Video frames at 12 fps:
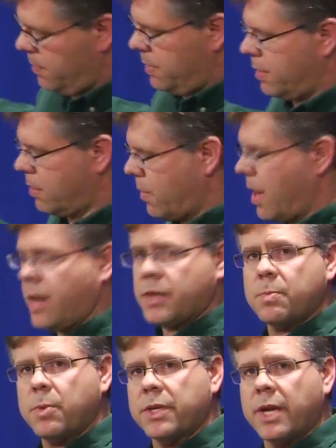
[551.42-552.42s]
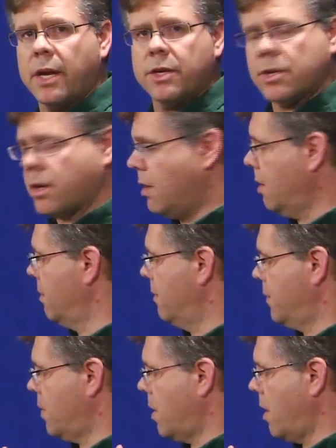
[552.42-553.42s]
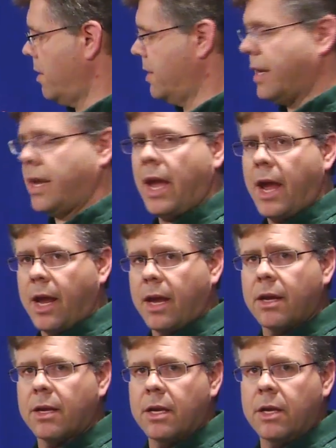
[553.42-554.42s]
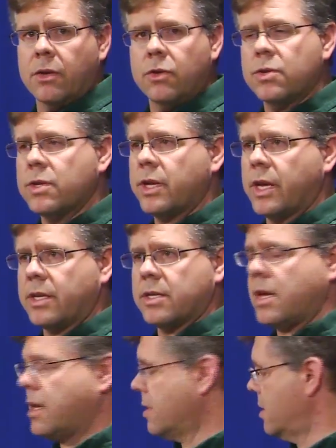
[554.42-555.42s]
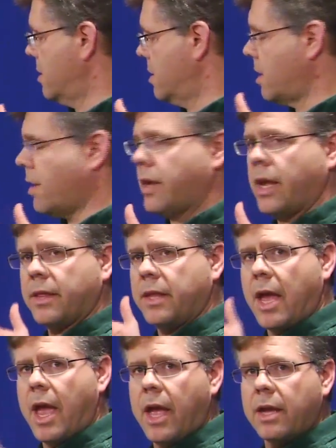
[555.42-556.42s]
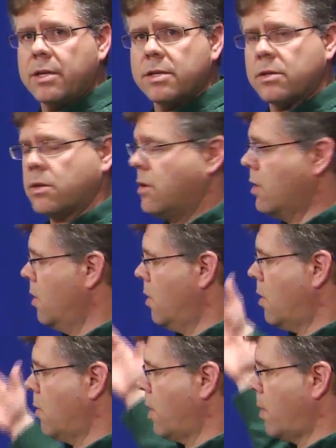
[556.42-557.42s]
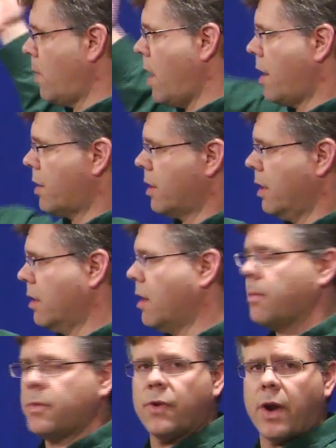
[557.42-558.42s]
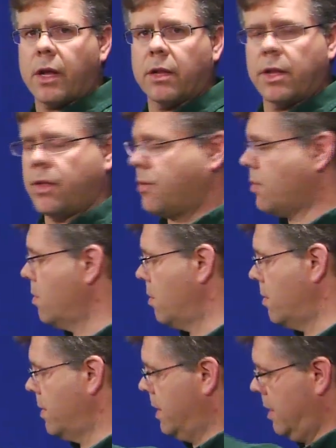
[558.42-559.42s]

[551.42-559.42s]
The greatest potential for decay usually exists starting at the ends or where water can come directly through.